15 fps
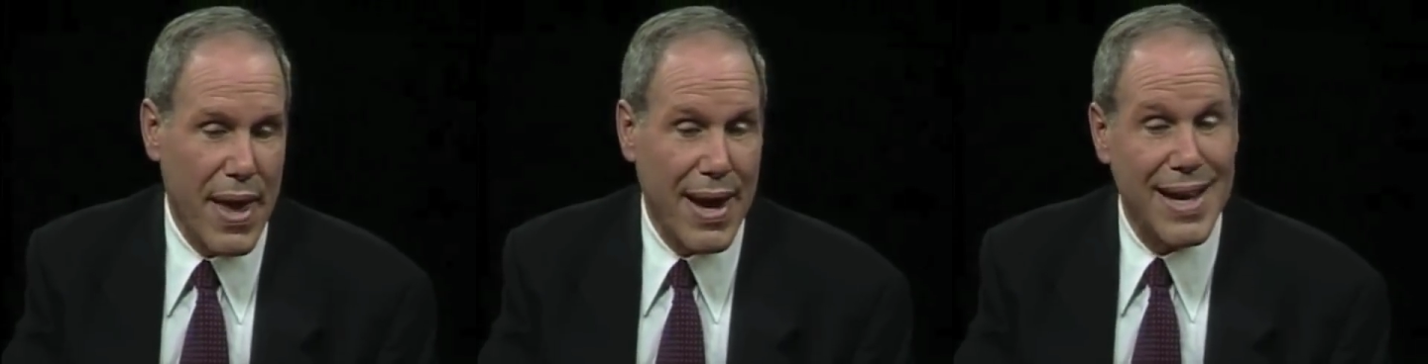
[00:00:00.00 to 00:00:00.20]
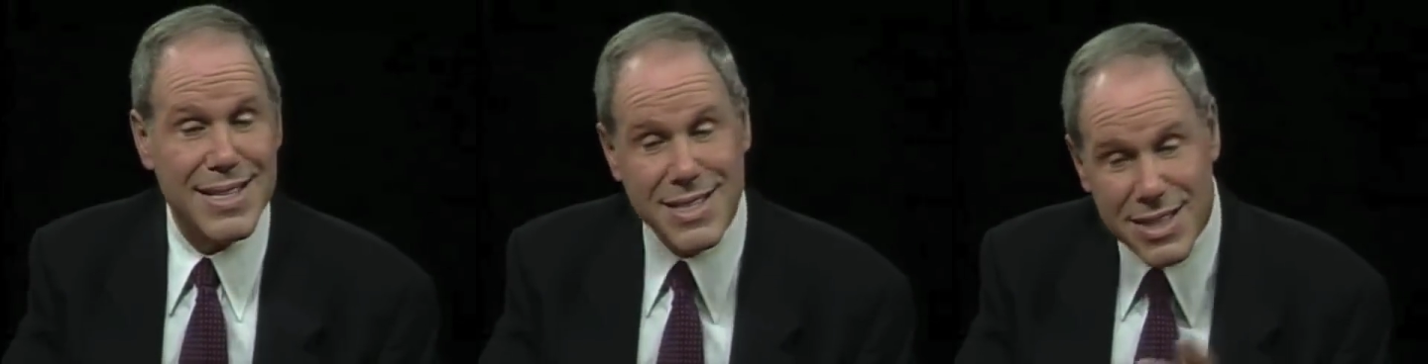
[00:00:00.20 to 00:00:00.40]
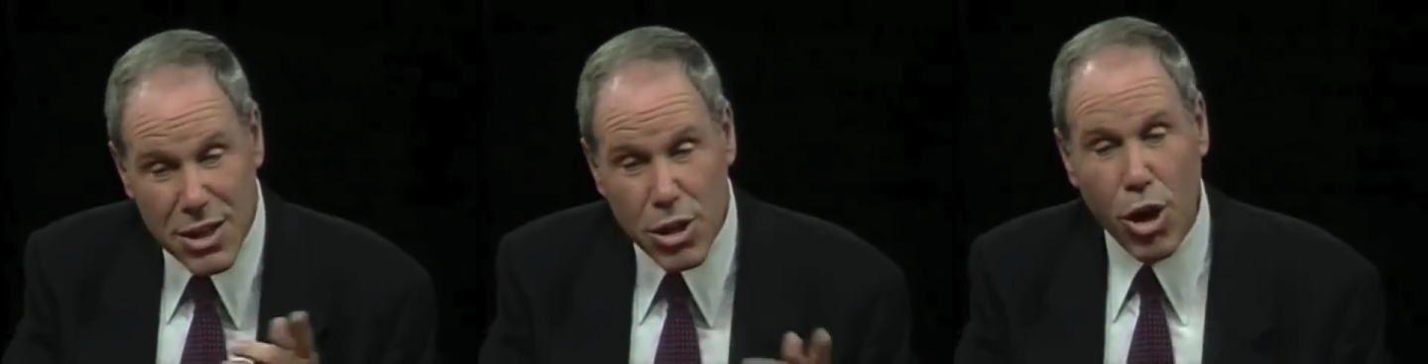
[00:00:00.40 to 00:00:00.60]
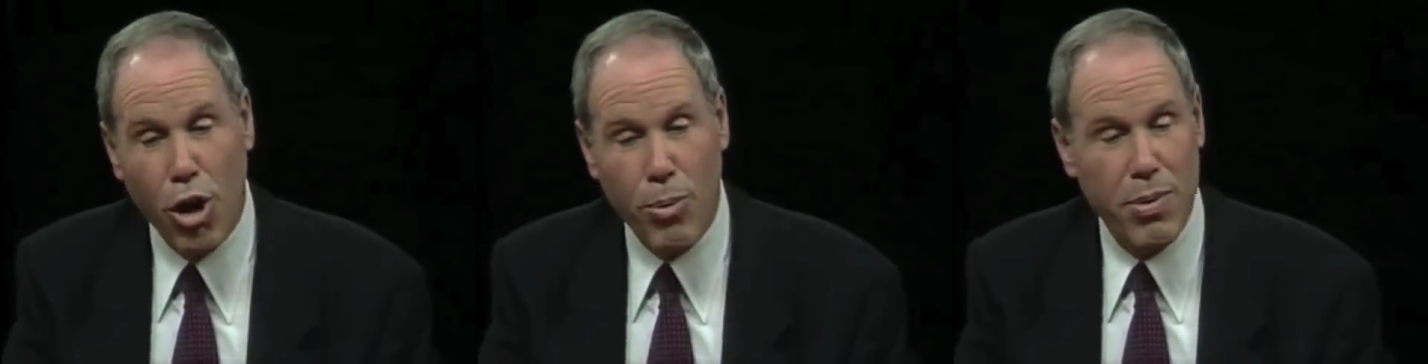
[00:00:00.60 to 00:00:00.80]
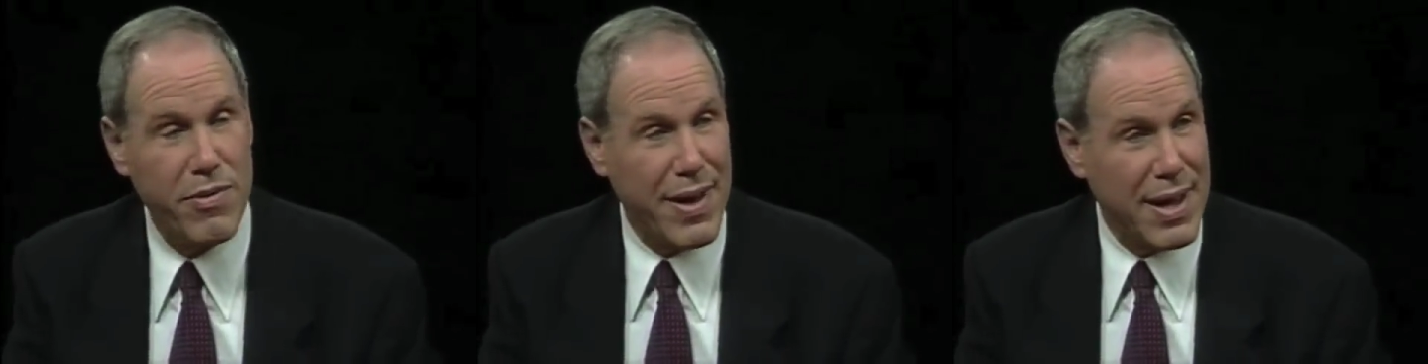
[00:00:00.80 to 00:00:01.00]
And I still
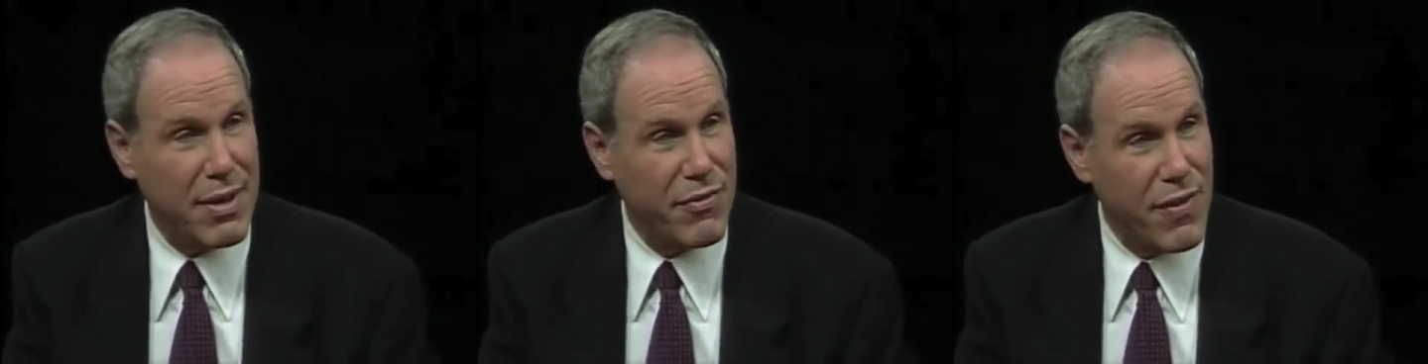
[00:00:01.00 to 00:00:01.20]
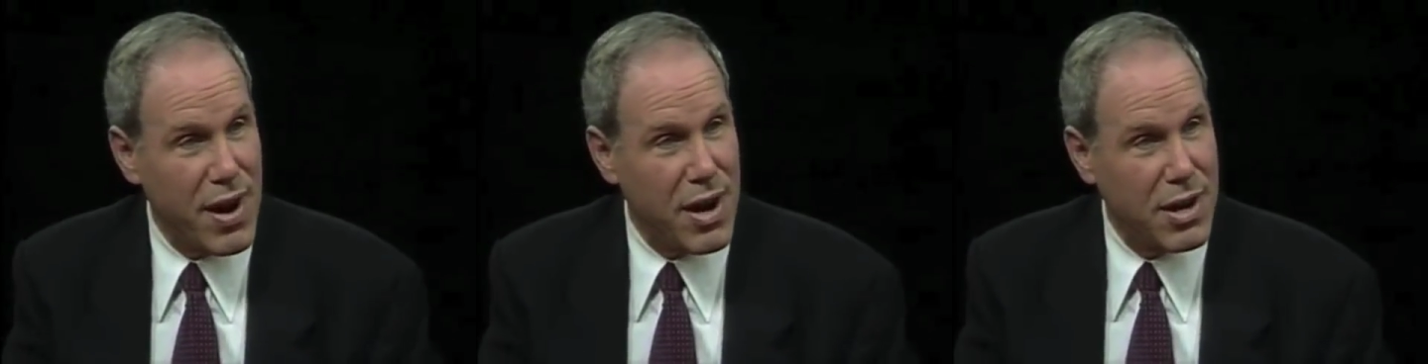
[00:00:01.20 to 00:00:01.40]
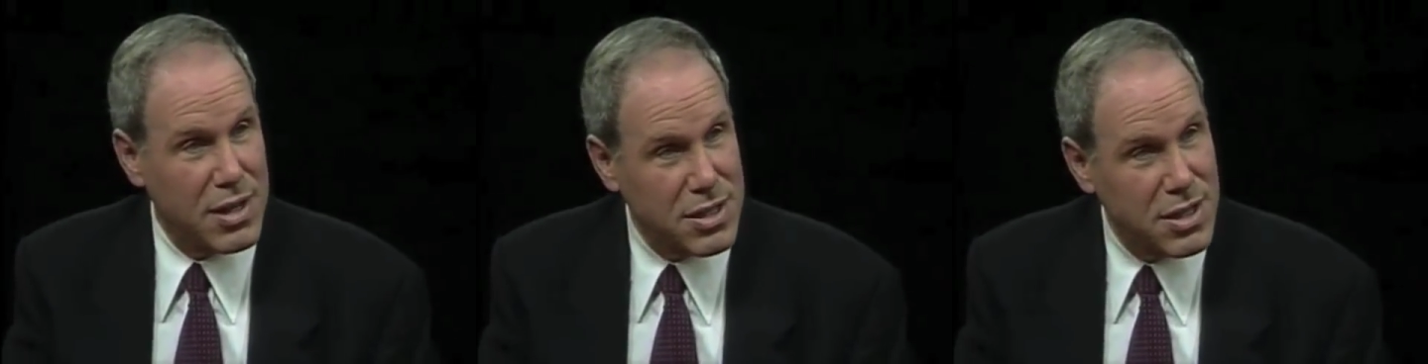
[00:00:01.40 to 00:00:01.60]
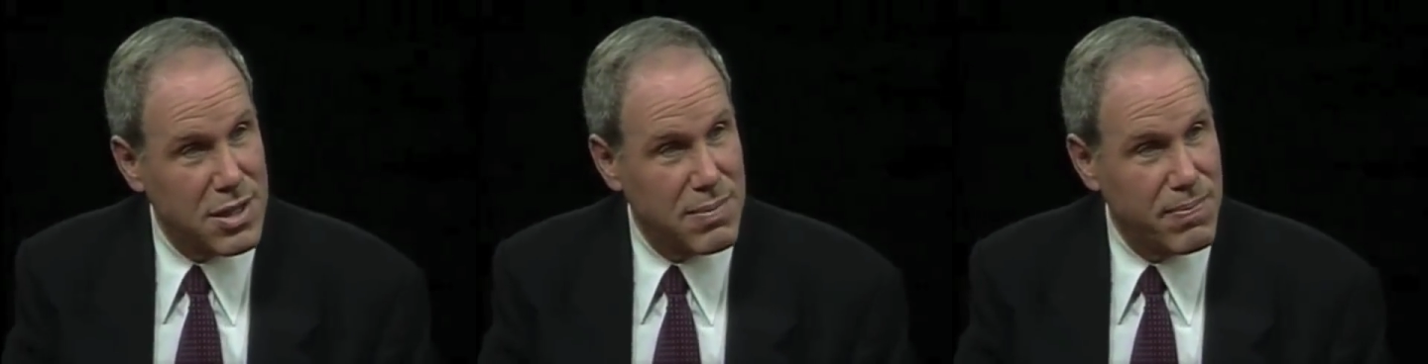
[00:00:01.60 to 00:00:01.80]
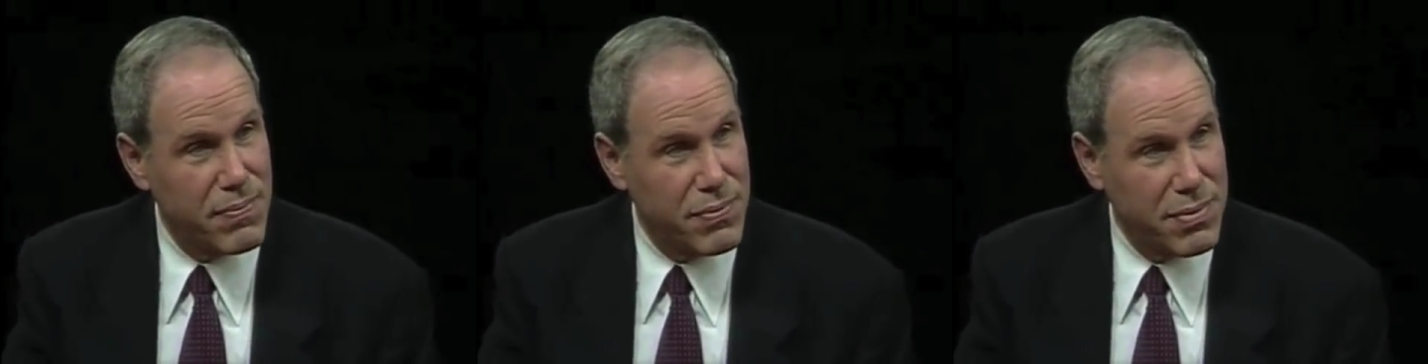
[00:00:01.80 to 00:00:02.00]
hope if I get fired, it's
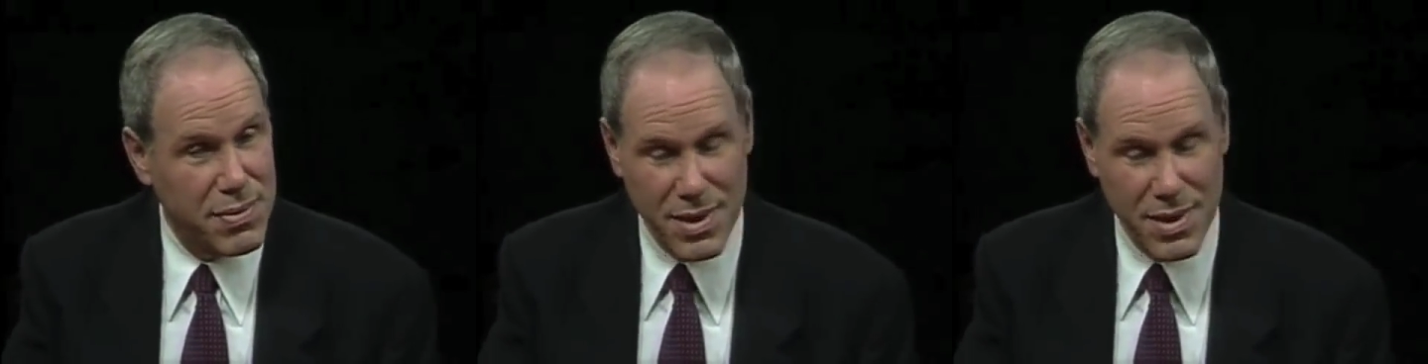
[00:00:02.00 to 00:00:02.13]
in